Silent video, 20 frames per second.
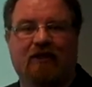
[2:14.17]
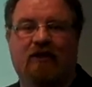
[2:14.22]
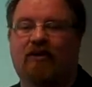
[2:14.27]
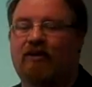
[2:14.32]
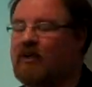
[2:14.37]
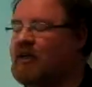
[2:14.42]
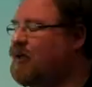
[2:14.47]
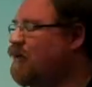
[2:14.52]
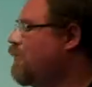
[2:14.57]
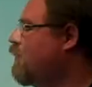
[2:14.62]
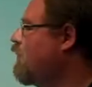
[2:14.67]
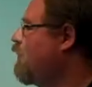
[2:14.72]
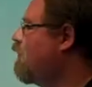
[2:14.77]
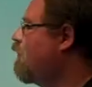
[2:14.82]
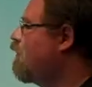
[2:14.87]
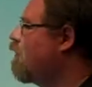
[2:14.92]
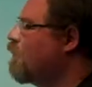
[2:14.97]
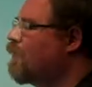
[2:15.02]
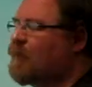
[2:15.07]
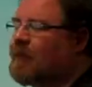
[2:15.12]
learning.
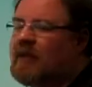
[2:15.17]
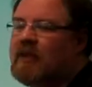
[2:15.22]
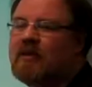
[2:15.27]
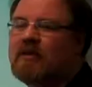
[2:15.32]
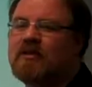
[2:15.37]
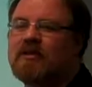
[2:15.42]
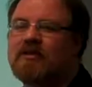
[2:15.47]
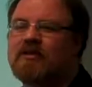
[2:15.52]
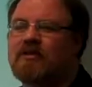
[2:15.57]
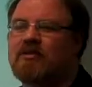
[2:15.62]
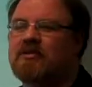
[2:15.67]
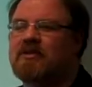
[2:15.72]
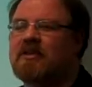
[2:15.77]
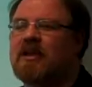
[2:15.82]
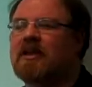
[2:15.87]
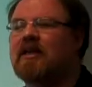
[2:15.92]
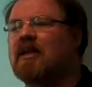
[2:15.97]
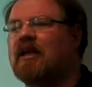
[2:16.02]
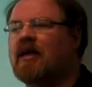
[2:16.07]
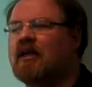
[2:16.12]
So it's
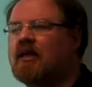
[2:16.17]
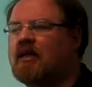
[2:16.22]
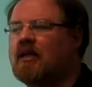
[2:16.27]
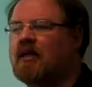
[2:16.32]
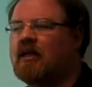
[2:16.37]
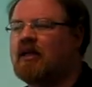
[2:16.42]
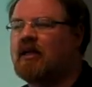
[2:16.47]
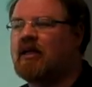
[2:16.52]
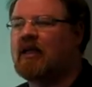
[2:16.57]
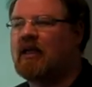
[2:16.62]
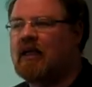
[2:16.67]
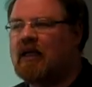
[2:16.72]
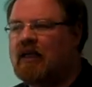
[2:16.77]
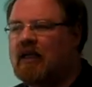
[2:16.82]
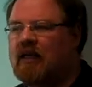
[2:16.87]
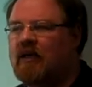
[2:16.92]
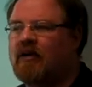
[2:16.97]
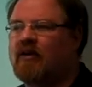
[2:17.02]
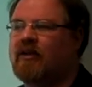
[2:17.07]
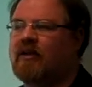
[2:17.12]
not like
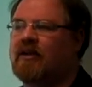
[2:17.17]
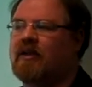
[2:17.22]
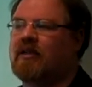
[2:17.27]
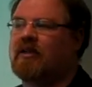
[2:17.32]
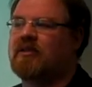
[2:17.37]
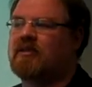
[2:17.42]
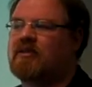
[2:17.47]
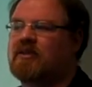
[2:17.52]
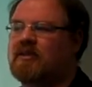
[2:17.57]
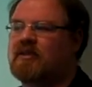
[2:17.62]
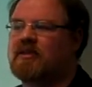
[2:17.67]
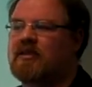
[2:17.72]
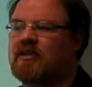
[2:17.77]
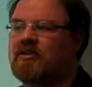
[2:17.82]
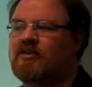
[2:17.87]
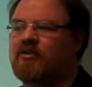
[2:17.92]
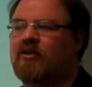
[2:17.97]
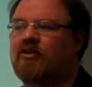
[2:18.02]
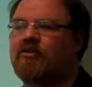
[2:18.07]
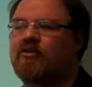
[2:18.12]
e-learning in the sense that
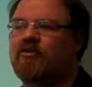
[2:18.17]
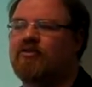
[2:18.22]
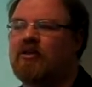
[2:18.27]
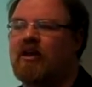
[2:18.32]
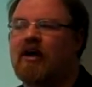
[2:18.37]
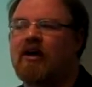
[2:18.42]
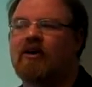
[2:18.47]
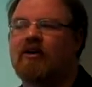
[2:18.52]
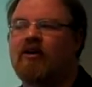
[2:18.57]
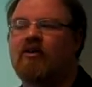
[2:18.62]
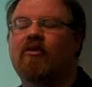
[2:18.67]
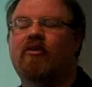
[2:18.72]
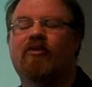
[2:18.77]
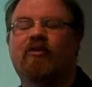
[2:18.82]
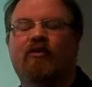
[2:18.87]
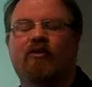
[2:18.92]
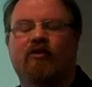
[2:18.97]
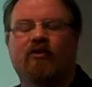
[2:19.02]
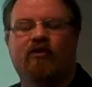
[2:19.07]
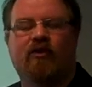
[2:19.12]
you could do long
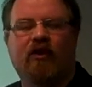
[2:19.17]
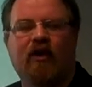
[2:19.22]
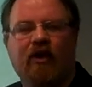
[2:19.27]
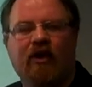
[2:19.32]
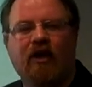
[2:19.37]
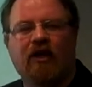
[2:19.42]
courses.